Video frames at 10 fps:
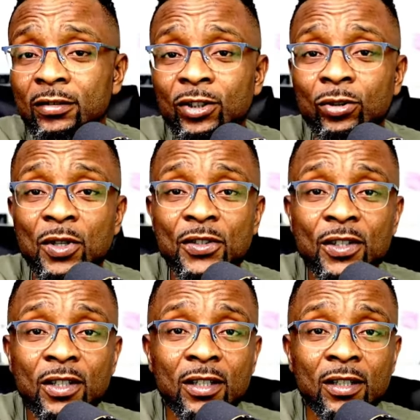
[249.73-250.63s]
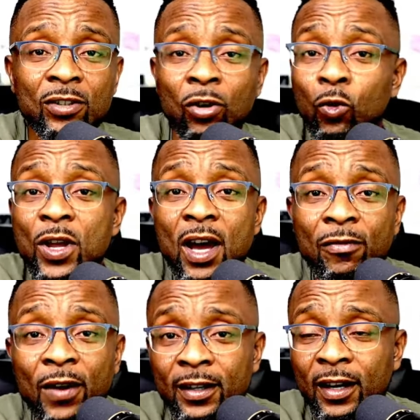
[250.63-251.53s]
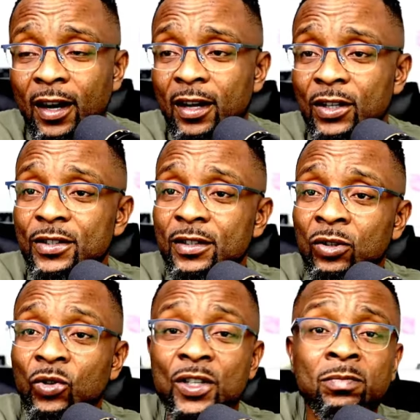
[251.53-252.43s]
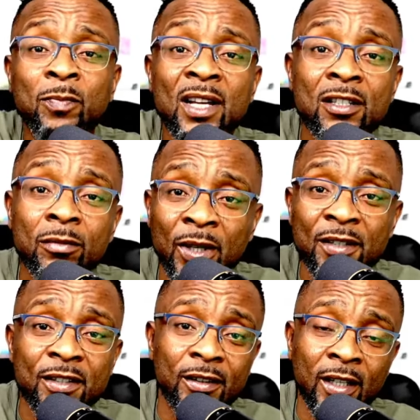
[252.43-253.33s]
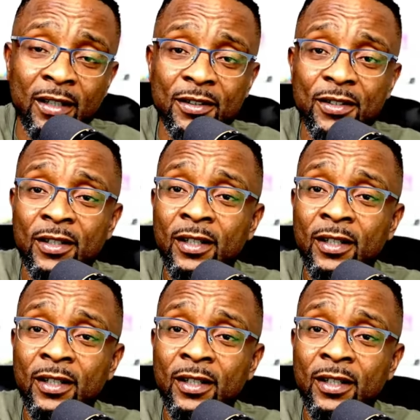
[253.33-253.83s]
you will see your royal fathers, you see past presidents,